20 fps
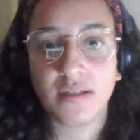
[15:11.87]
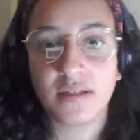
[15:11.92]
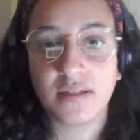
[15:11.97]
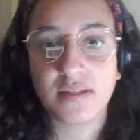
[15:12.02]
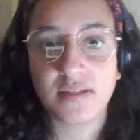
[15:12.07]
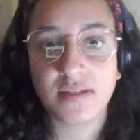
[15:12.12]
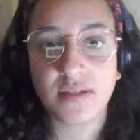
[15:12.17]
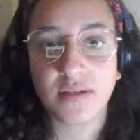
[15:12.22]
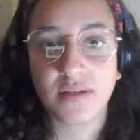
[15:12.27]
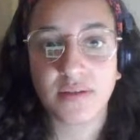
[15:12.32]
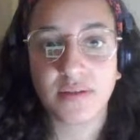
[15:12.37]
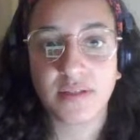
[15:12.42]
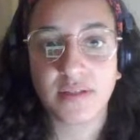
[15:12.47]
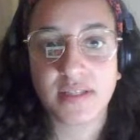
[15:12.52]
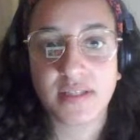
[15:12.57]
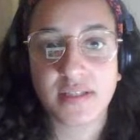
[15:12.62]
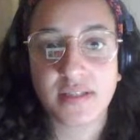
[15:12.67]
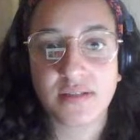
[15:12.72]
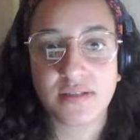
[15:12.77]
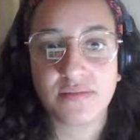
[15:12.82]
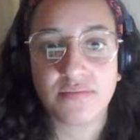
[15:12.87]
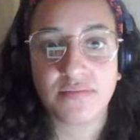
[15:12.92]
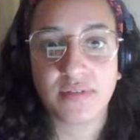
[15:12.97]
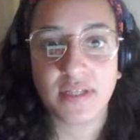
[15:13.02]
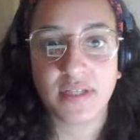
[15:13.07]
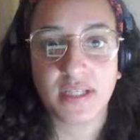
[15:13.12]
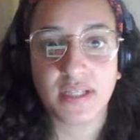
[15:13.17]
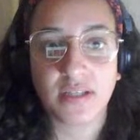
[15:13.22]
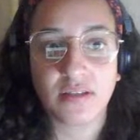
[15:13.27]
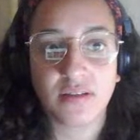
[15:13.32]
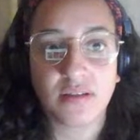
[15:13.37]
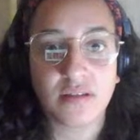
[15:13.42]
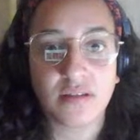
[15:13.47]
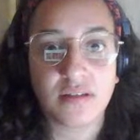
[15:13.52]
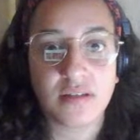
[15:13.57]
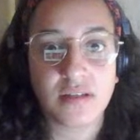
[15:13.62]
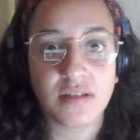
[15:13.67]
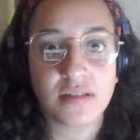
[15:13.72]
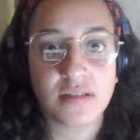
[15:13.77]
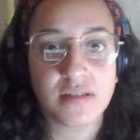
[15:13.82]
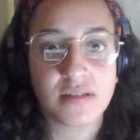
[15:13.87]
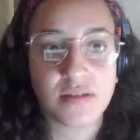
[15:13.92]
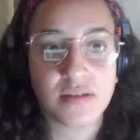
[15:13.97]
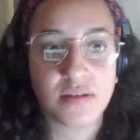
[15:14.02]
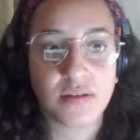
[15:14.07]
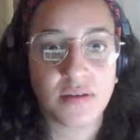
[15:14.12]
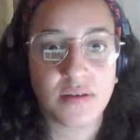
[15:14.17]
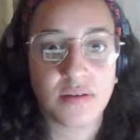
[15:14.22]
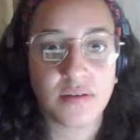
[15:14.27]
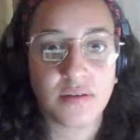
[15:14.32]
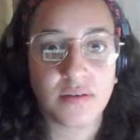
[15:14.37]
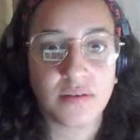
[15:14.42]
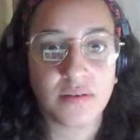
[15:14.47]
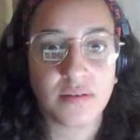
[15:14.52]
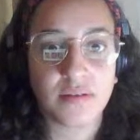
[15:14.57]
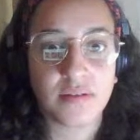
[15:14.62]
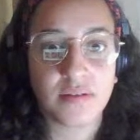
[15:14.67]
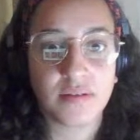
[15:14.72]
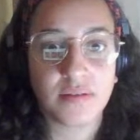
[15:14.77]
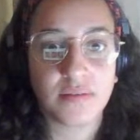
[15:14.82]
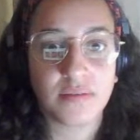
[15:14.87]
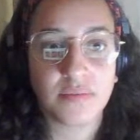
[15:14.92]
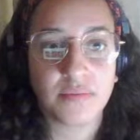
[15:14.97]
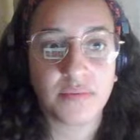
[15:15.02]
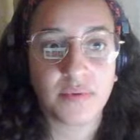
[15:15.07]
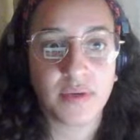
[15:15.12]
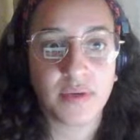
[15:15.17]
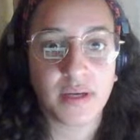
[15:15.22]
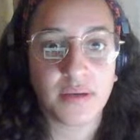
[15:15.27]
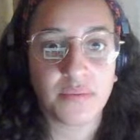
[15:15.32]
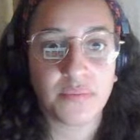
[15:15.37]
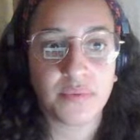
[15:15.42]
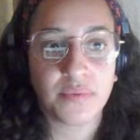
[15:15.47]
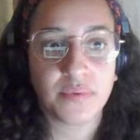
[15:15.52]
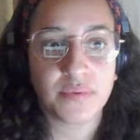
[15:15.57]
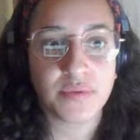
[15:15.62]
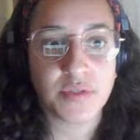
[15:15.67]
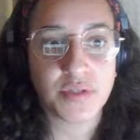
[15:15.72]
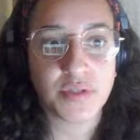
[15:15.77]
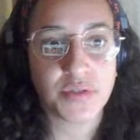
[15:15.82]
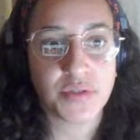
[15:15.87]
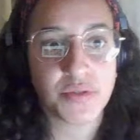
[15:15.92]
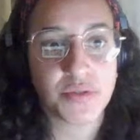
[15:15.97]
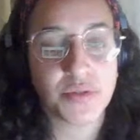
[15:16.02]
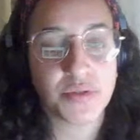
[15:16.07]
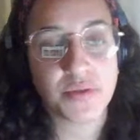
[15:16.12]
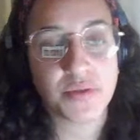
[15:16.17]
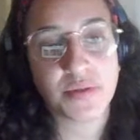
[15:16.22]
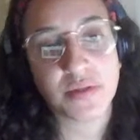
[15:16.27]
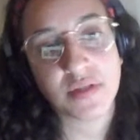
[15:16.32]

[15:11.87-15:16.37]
So this is really good. So what I will do